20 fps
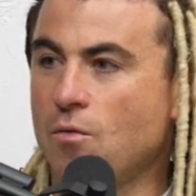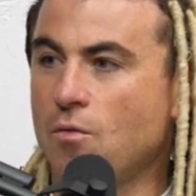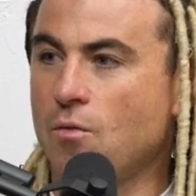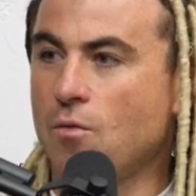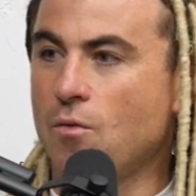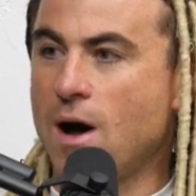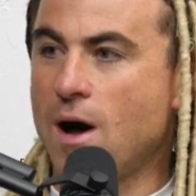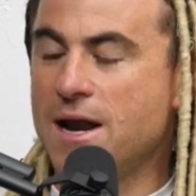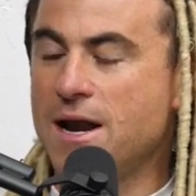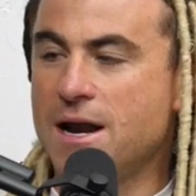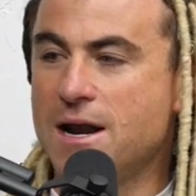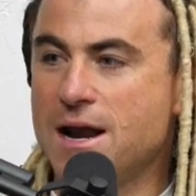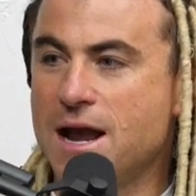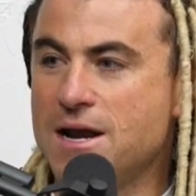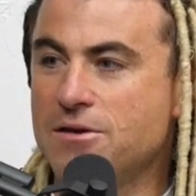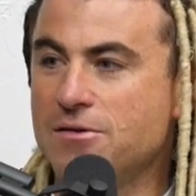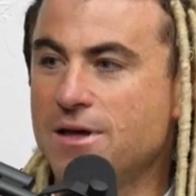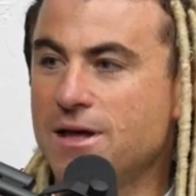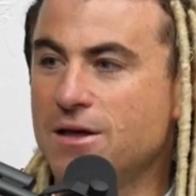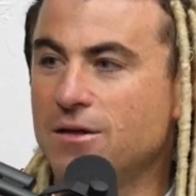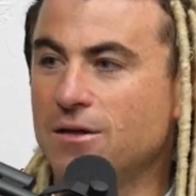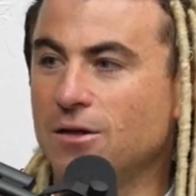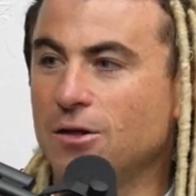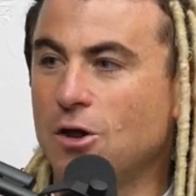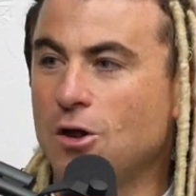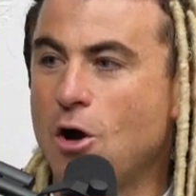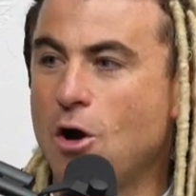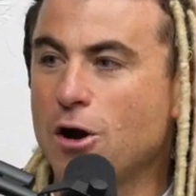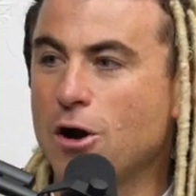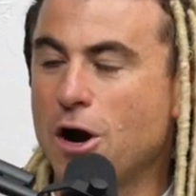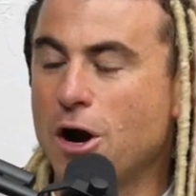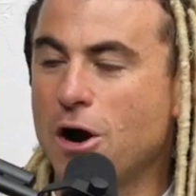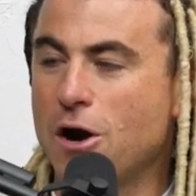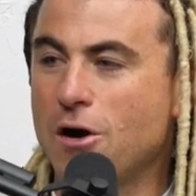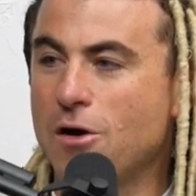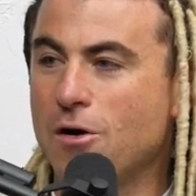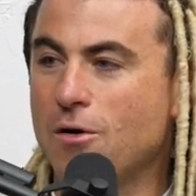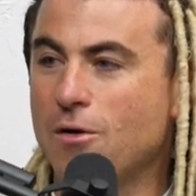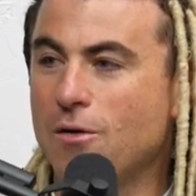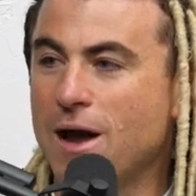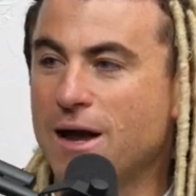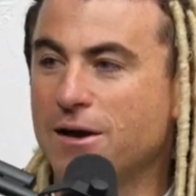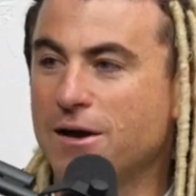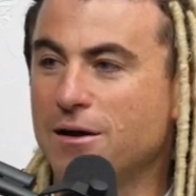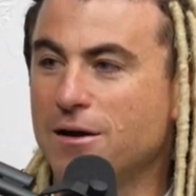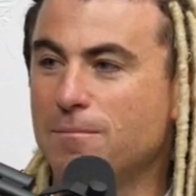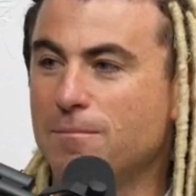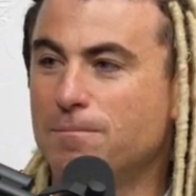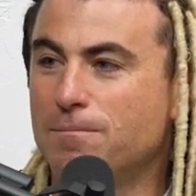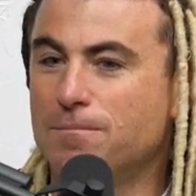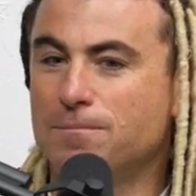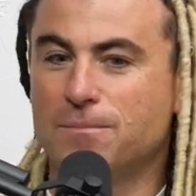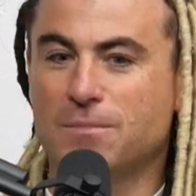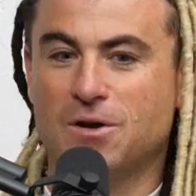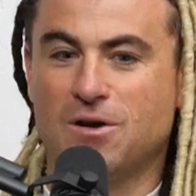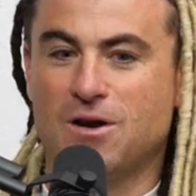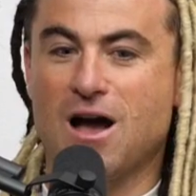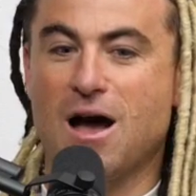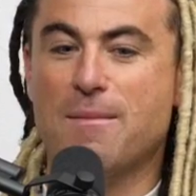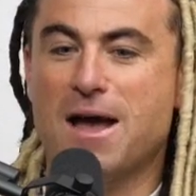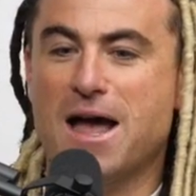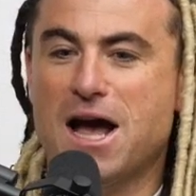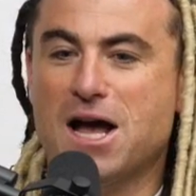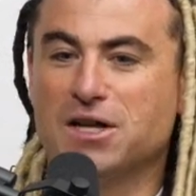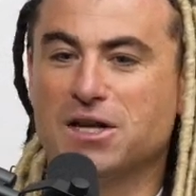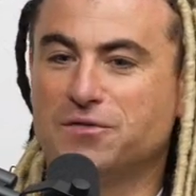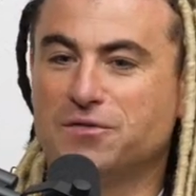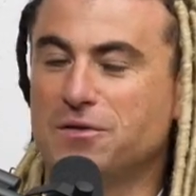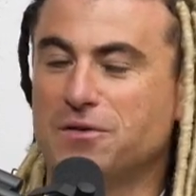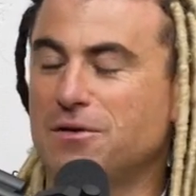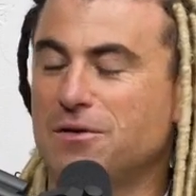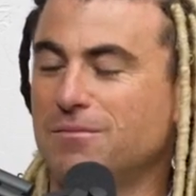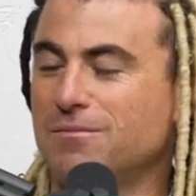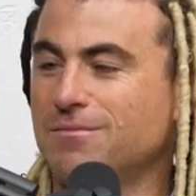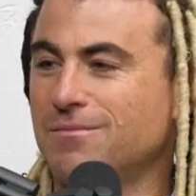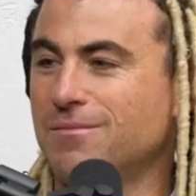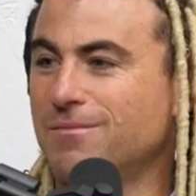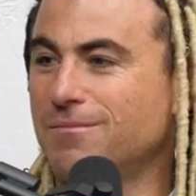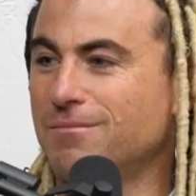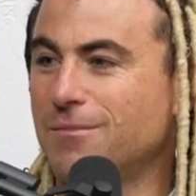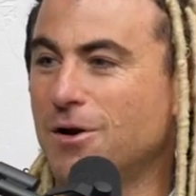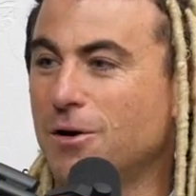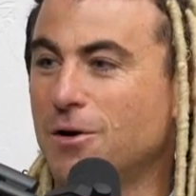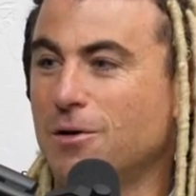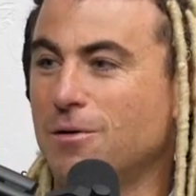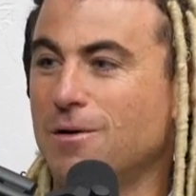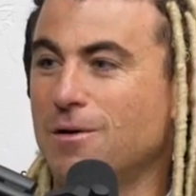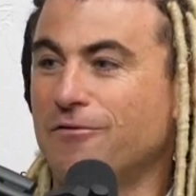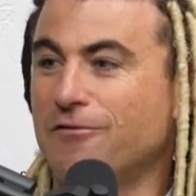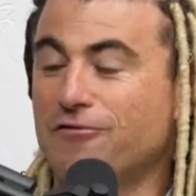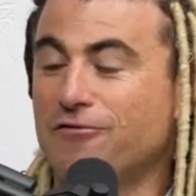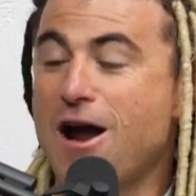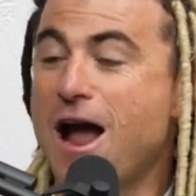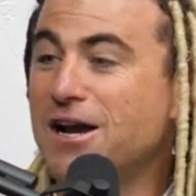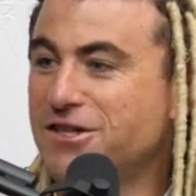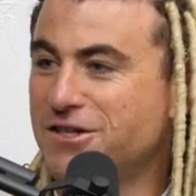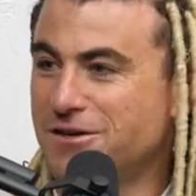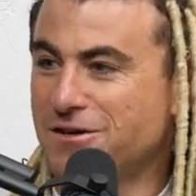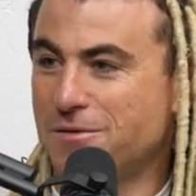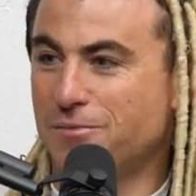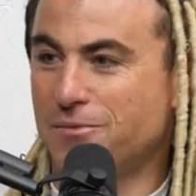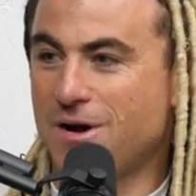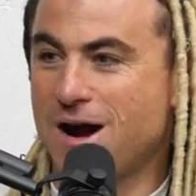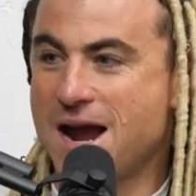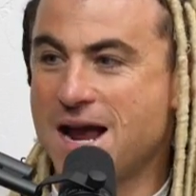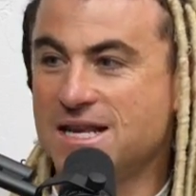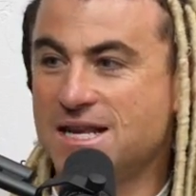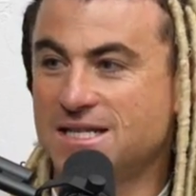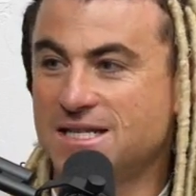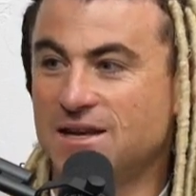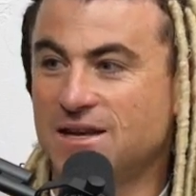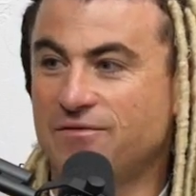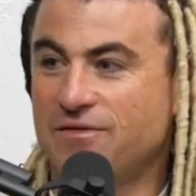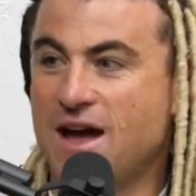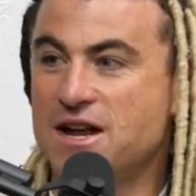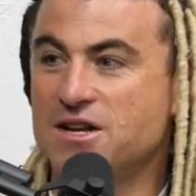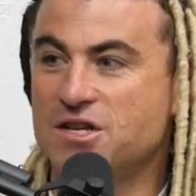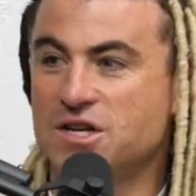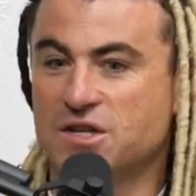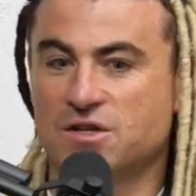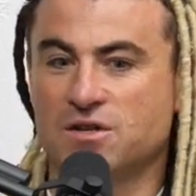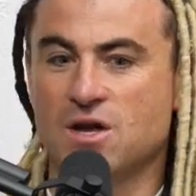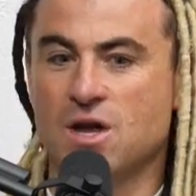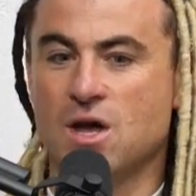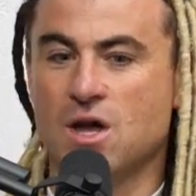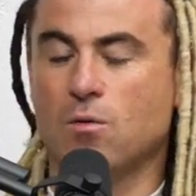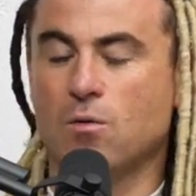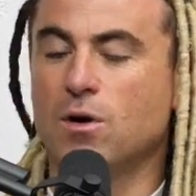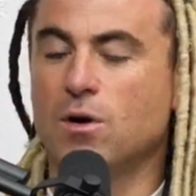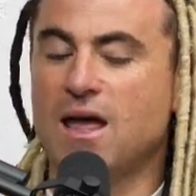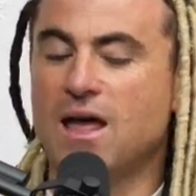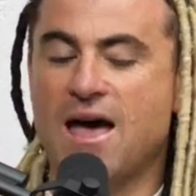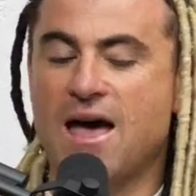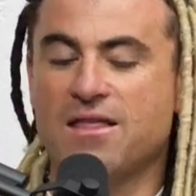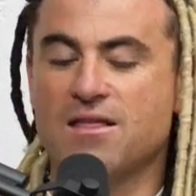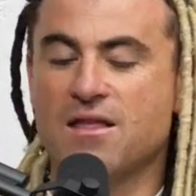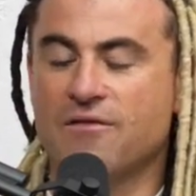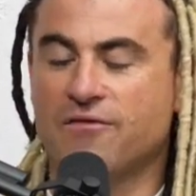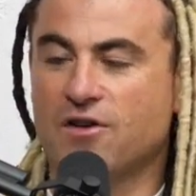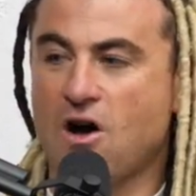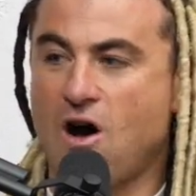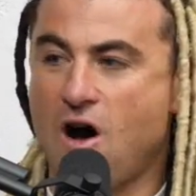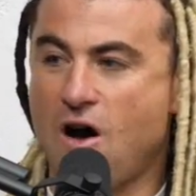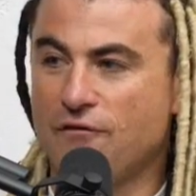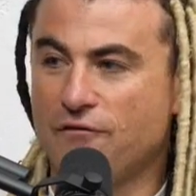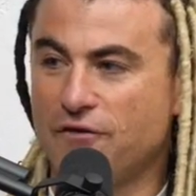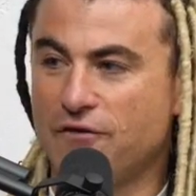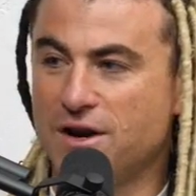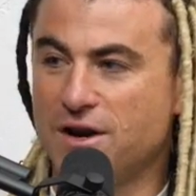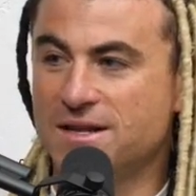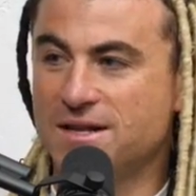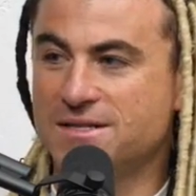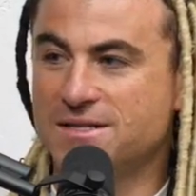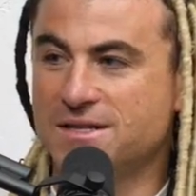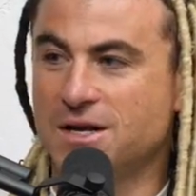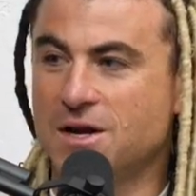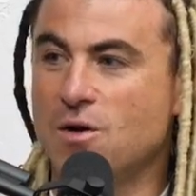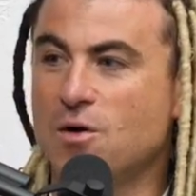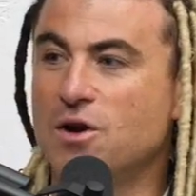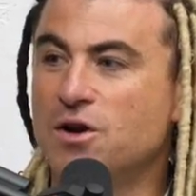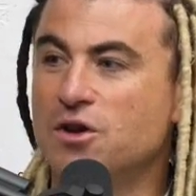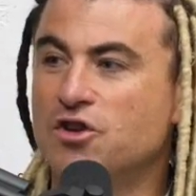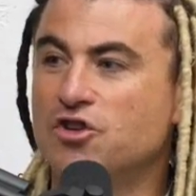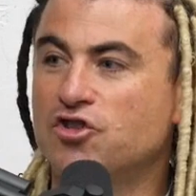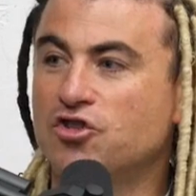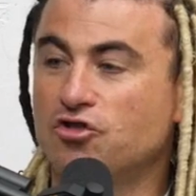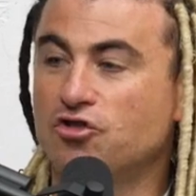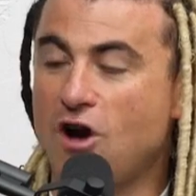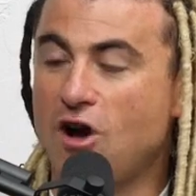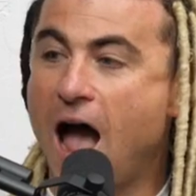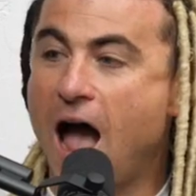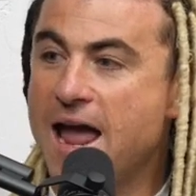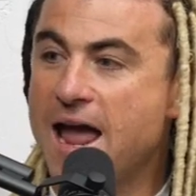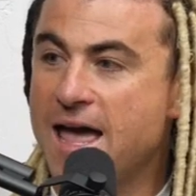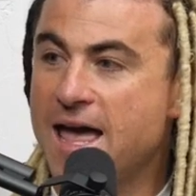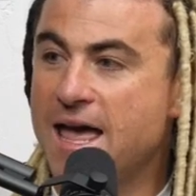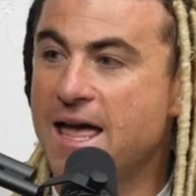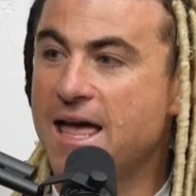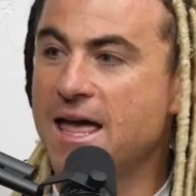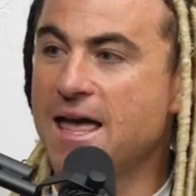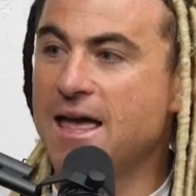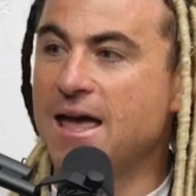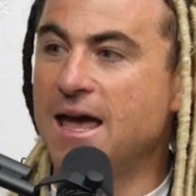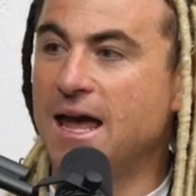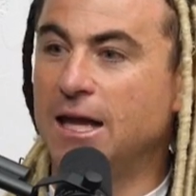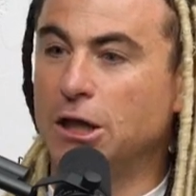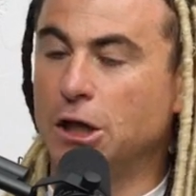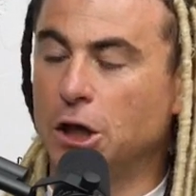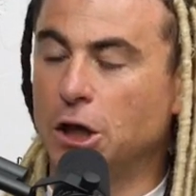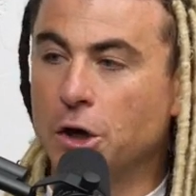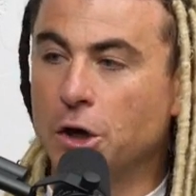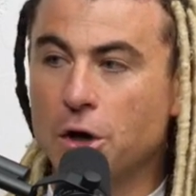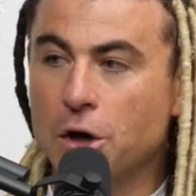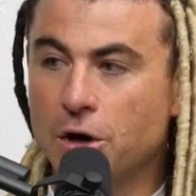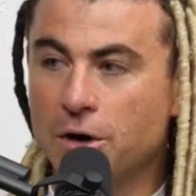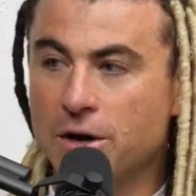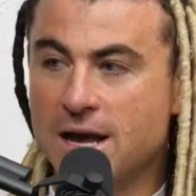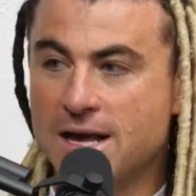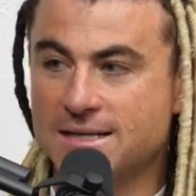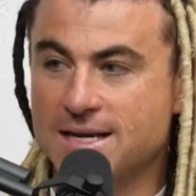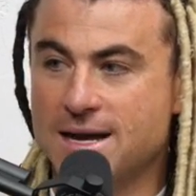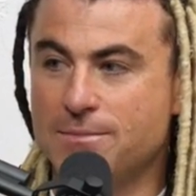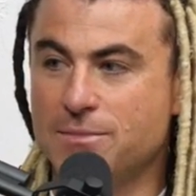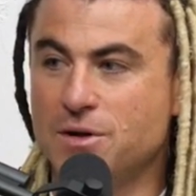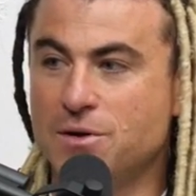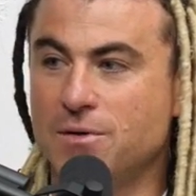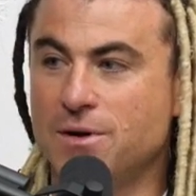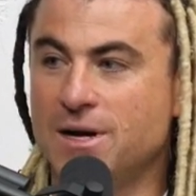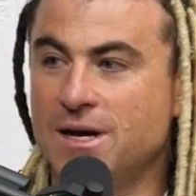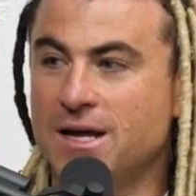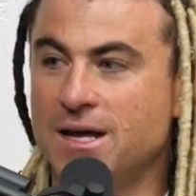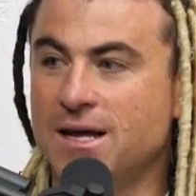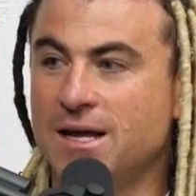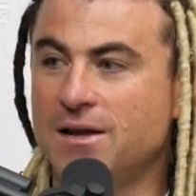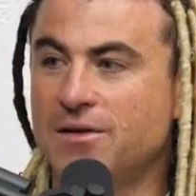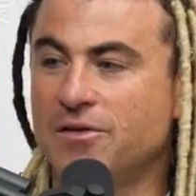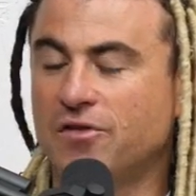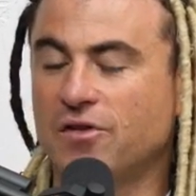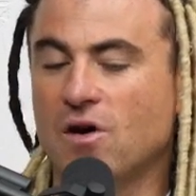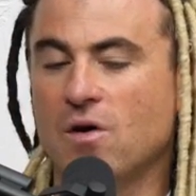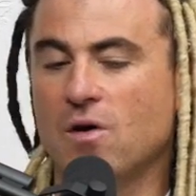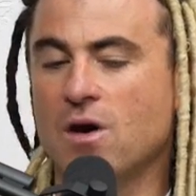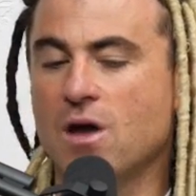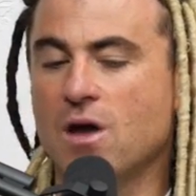why didn't I do that long ago? I could have got my house for a fraction of the price if I just would have had enough confidence to go and try it and learn as I'm doing it. And so